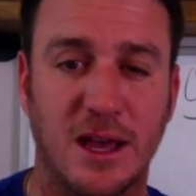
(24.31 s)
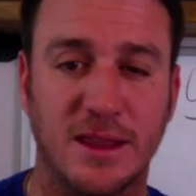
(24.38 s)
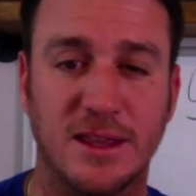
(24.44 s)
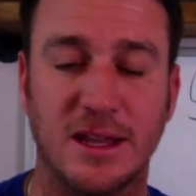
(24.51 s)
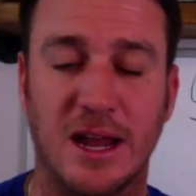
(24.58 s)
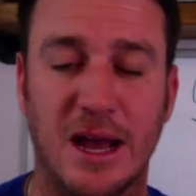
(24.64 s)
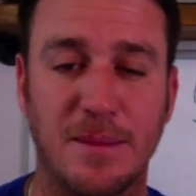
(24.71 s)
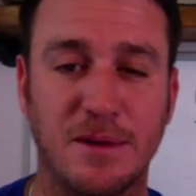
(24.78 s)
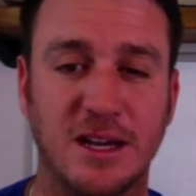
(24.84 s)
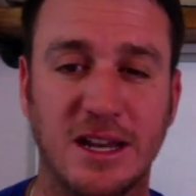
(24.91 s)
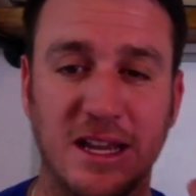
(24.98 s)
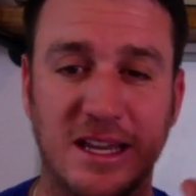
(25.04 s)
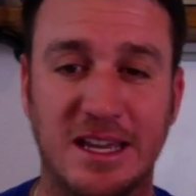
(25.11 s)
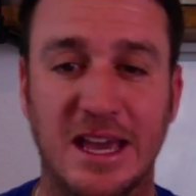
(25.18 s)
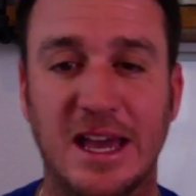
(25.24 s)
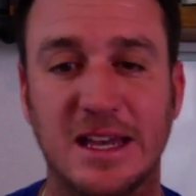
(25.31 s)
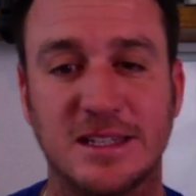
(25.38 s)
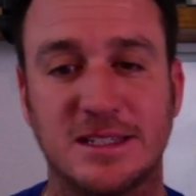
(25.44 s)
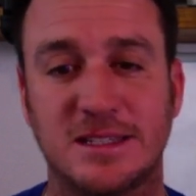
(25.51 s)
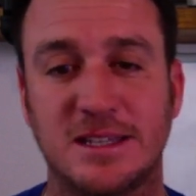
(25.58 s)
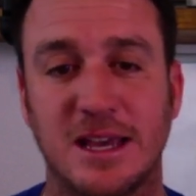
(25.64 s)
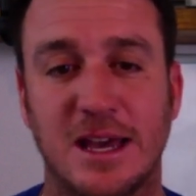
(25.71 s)
then I'm going to
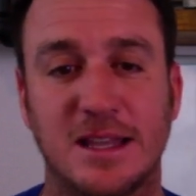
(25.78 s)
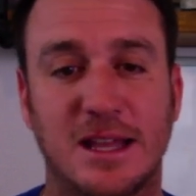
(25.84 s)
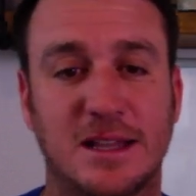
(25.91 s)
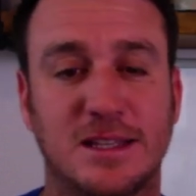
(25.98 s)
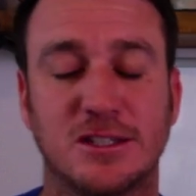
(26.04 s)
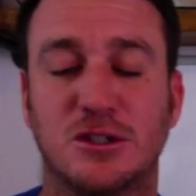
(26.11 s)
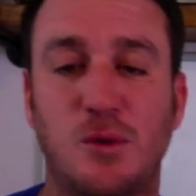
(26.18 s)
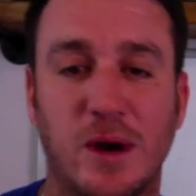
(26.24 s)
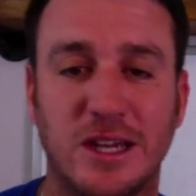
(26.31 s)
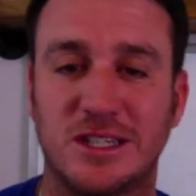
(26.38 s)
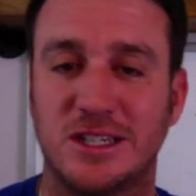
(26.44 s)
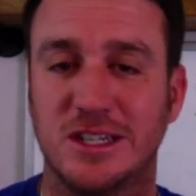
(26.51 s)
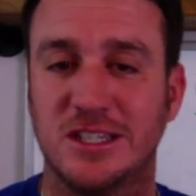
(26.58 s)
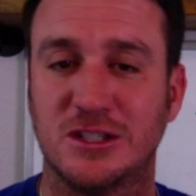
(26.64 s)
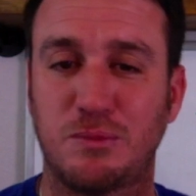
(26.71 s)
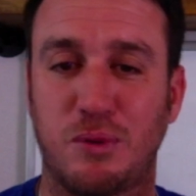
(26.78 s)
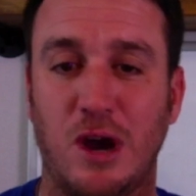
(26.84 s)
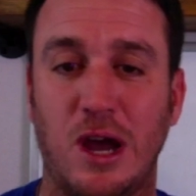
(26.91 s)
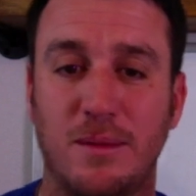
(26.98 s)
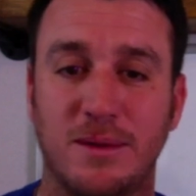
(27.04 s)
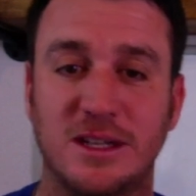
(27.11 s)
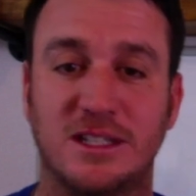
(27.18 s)
guess that this question is
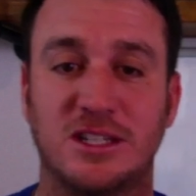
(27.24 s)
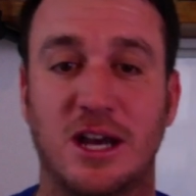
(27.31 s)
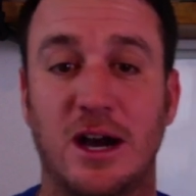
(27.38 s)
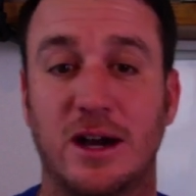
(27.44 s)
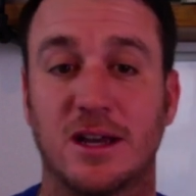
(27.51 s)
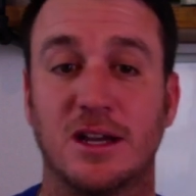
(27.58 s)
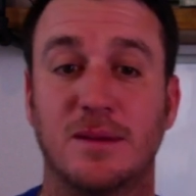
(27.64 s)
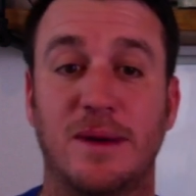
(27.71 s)
probably talking